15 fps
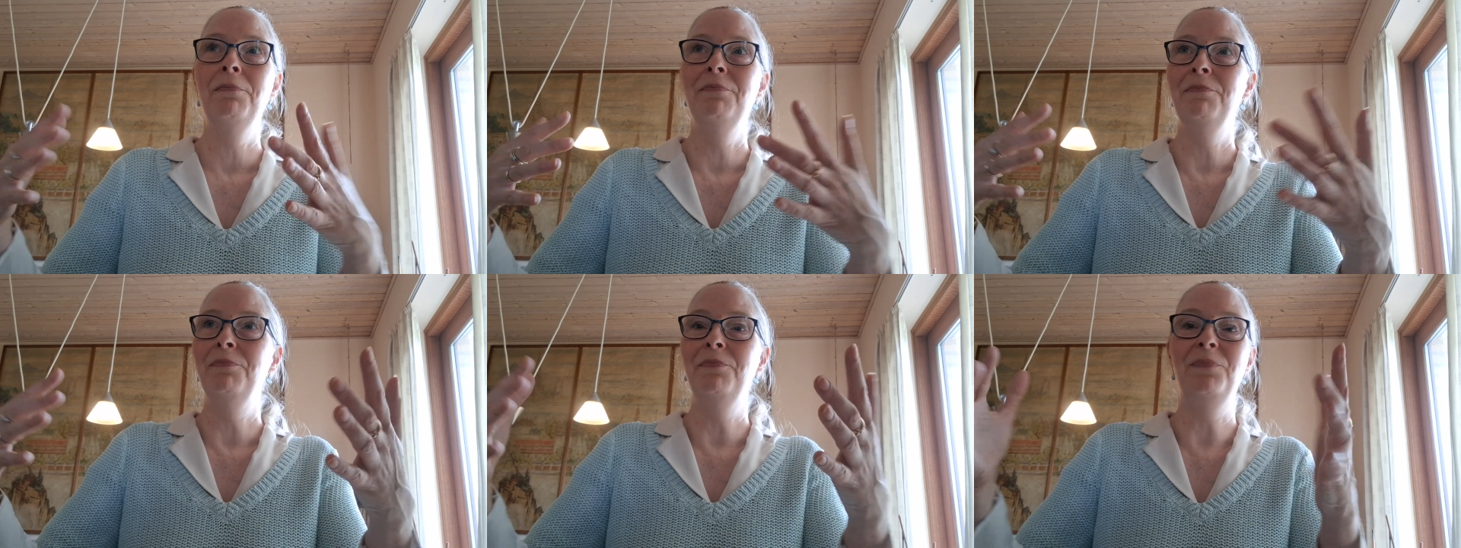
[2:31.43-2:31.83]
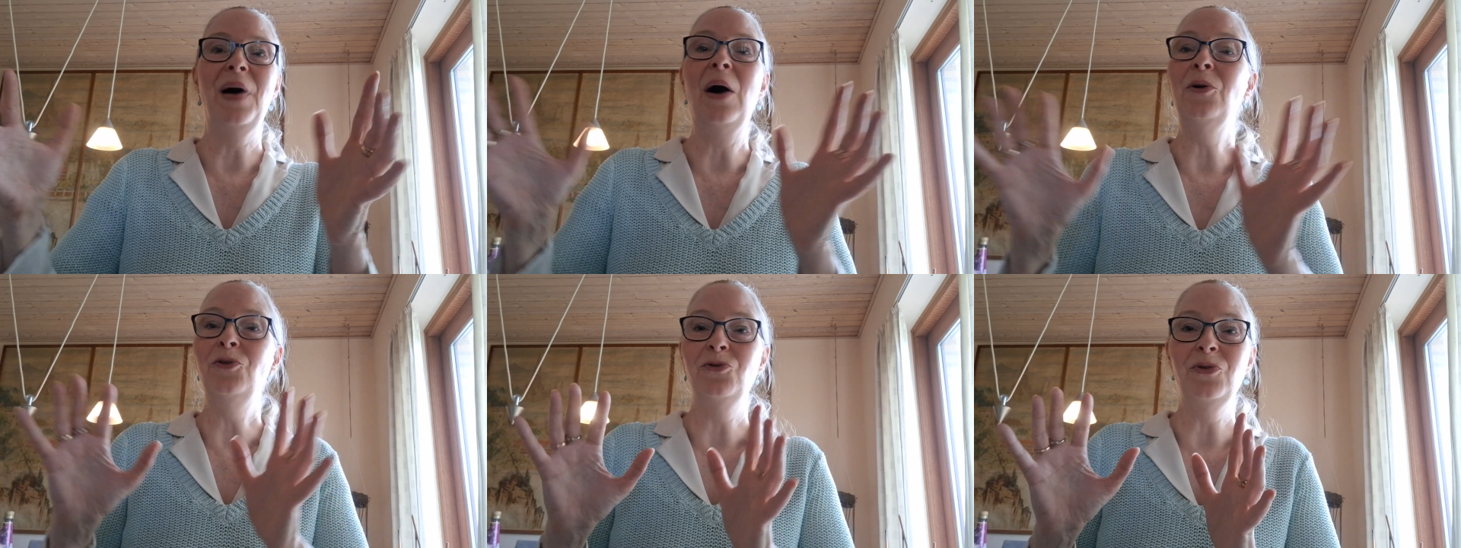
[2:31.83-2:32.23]

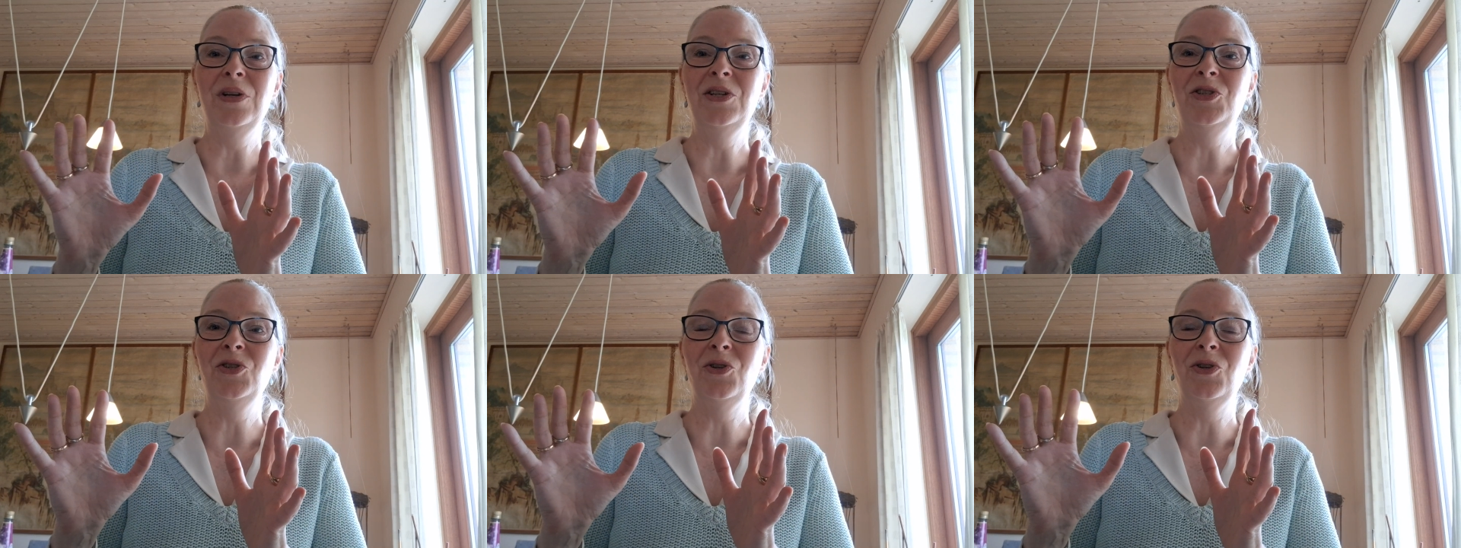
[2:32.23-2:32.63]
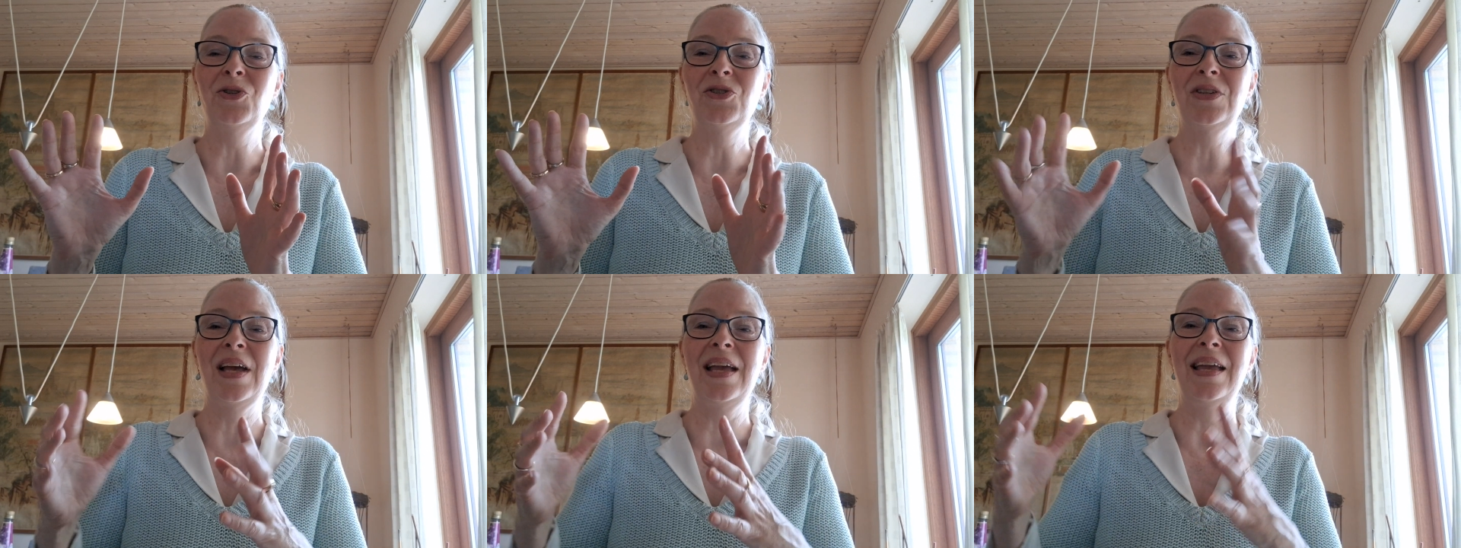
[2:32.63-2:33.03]
boundaries, you could
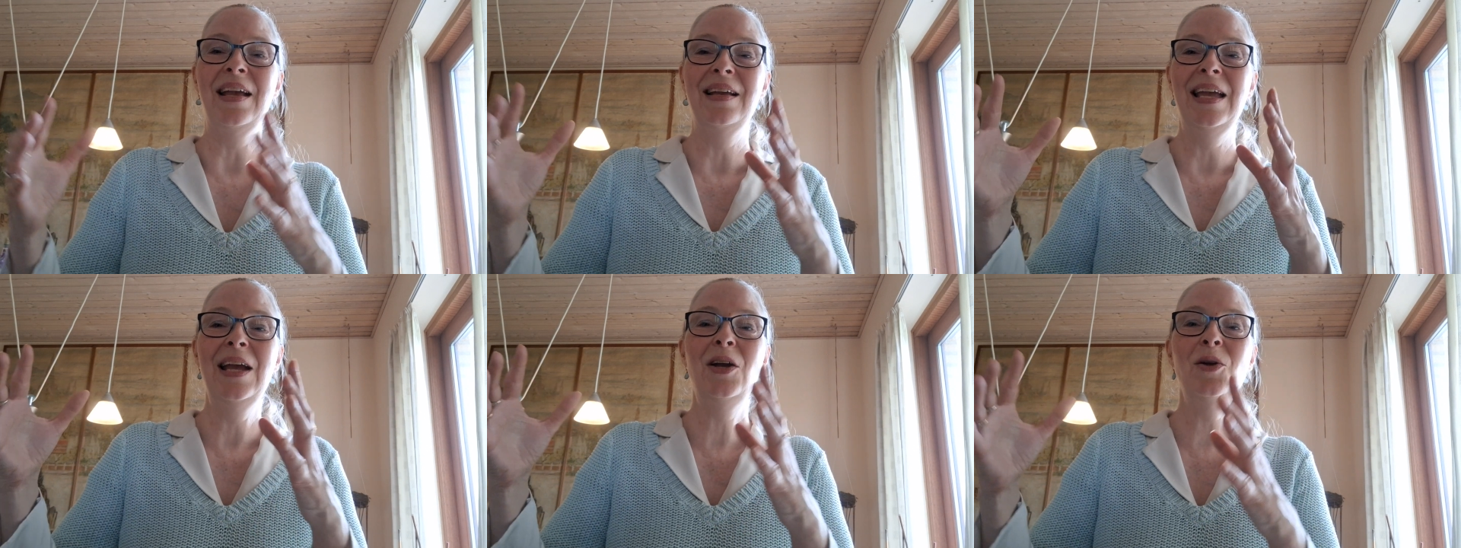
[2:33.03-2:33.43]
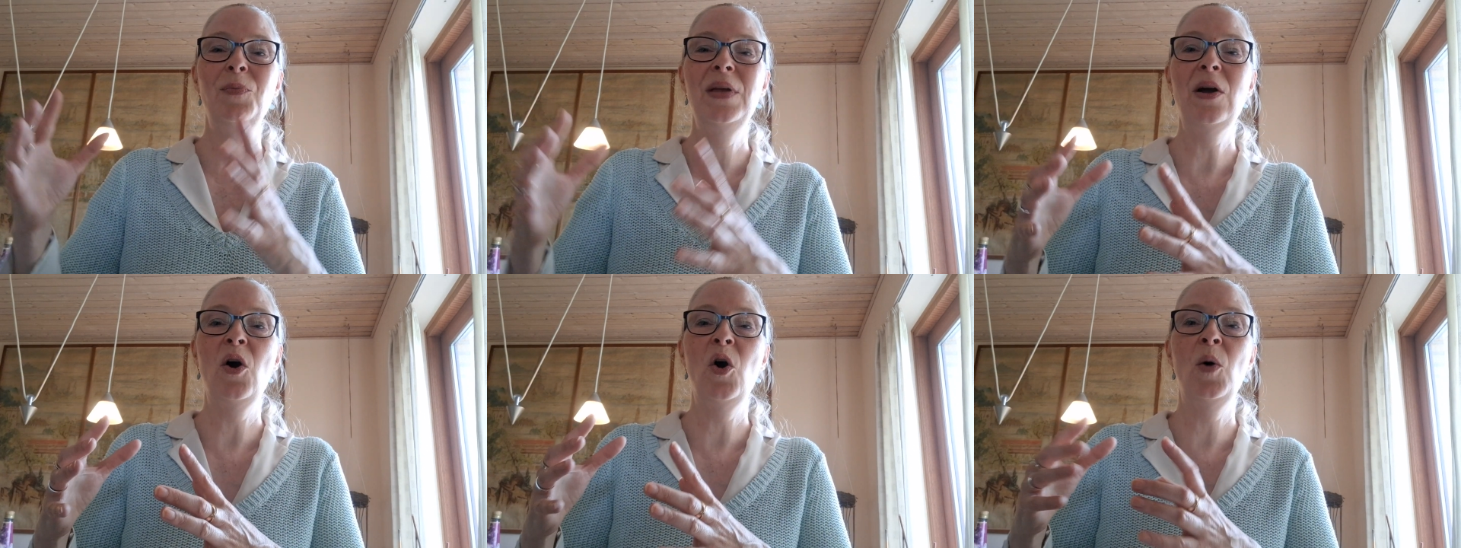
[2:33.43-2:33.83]
say. It could
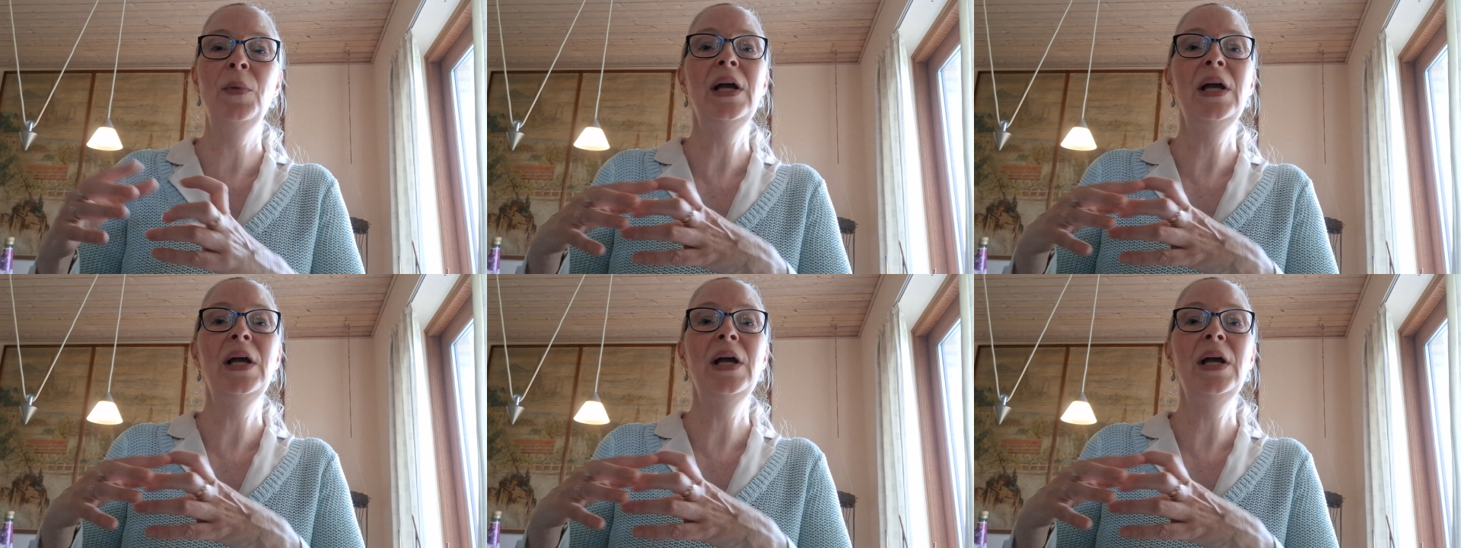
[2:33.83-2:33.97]
be a home,